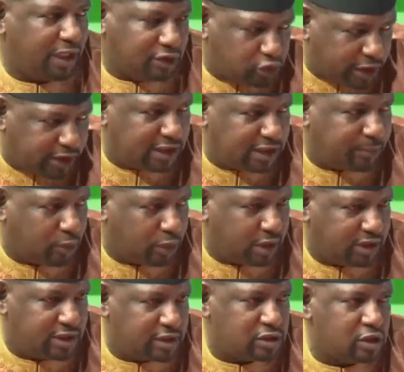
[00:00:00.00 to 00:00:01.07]
and joining the
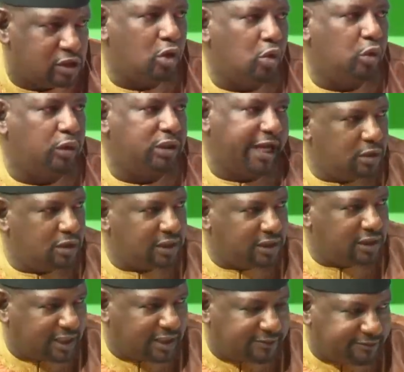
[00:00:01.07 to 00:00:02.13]
politics will
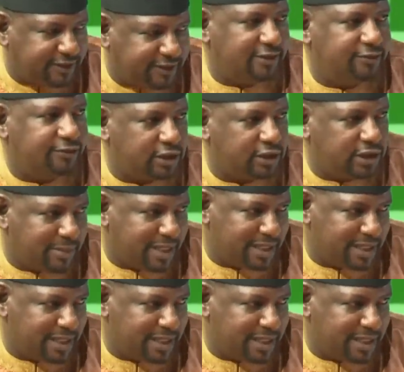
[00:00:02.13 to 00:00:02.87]
help and